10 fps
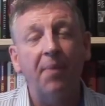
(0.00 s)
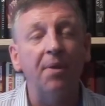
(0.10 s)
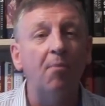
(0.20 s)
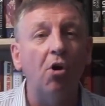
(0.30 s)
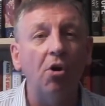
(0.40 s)

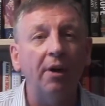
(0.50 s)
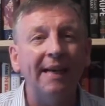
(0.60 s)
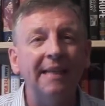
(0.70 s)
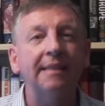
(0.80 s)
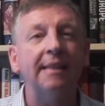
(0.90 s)
the more
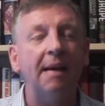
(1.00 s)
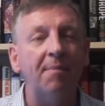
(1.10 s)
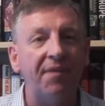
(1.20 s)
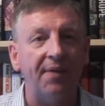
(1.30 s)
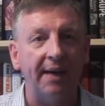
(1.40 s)

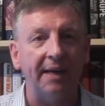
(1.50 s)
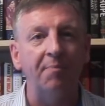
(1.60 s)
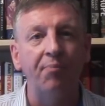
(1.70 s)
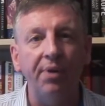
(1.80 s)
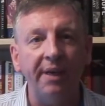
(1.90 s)

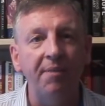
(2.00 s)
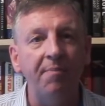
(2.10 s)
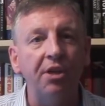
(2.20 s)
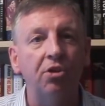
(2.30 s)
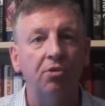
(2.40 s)
Islamified Britain
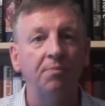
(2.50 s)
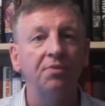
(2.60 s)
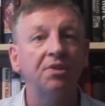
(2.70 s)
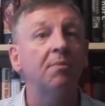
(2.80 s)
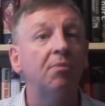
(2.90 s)

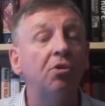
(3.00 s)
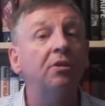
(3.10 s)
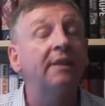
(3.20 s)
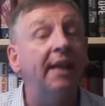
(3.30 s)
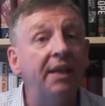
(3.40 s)
becomes, the
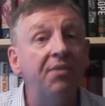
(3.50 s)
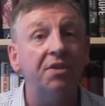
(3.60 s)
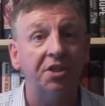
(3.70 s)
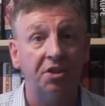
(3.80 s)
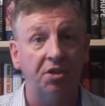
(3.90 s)
more
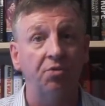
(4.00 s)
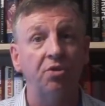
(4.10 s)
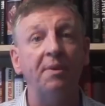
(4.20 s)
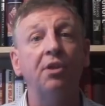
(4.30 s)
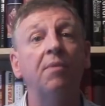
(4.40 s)
dangerous it's going
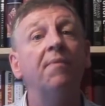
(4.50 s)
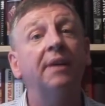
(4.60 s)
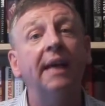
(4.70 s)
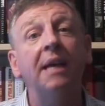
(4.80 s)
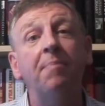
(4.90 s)
to become
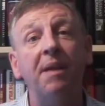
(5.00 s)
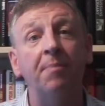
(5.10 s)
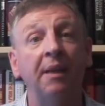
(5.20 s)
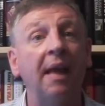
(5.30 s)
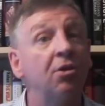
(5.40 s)
for gay
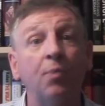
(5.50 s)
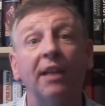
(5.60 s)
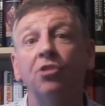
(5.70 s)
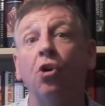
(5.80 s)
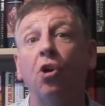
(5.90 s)
people, as
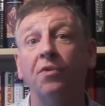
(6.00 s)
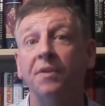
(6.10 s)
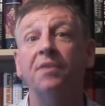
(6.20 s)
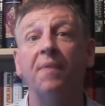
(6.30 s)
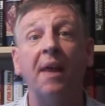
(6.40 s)
well as all of
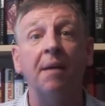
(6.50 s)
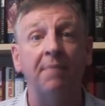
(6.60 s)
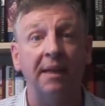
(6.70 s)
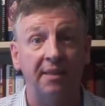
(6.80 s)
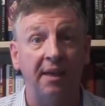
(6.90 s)
us for that
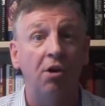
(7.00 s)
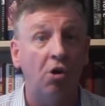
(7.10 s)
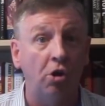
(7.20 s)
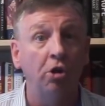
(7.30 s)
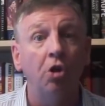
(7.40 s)
matter,
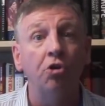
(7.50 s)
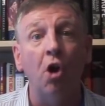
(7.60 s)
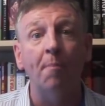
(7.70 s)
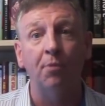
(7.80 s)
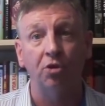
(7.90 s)
all
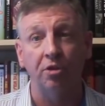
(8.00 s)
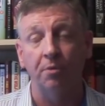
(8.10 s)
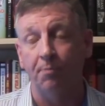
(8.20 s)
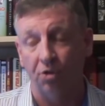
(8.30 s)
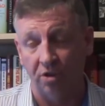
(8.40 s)

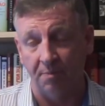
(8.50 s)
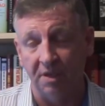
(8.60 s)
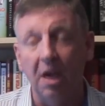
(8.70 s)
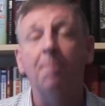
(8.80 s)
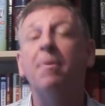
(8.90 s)
non-Muslim
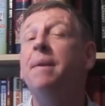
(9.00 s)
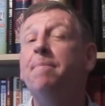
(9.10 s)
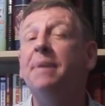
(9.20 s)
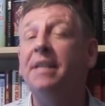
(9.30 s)
Muslims, but in